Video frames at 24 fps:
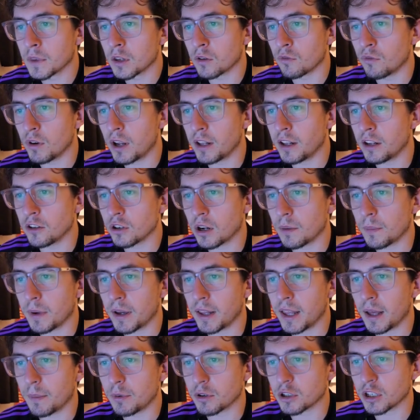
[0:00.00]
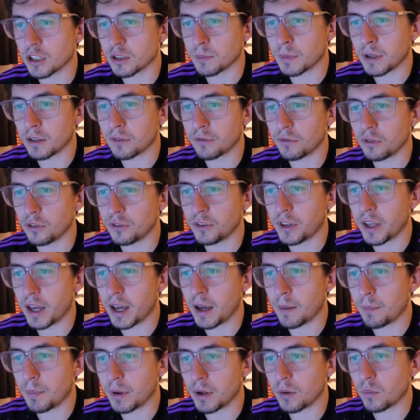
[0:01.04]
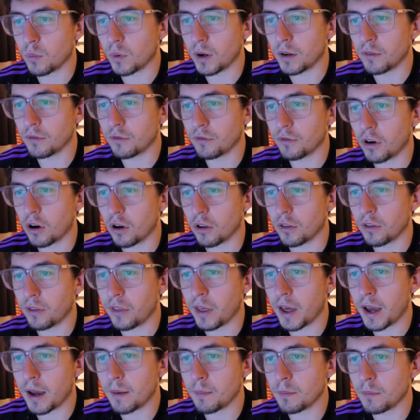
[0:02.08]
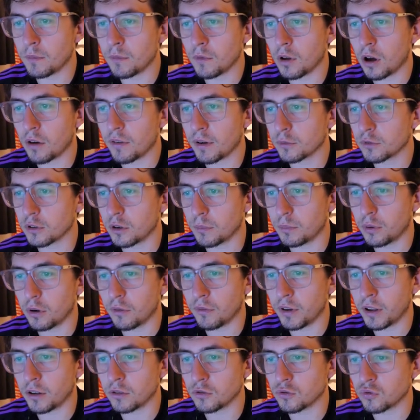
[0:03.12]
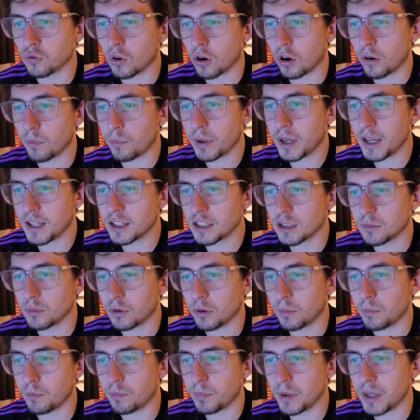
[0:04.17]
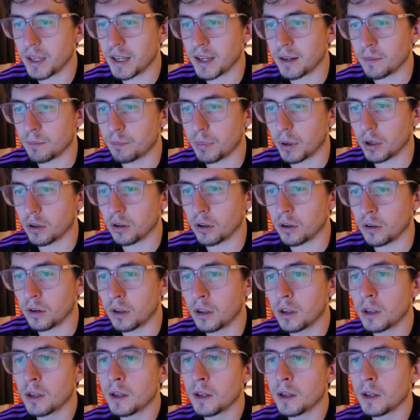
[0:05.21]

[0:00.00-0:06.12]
Reading trying to make their push against Mansfield there. Big win for them. Northampton and Port Vale drawing. Peterborough beating Bolton.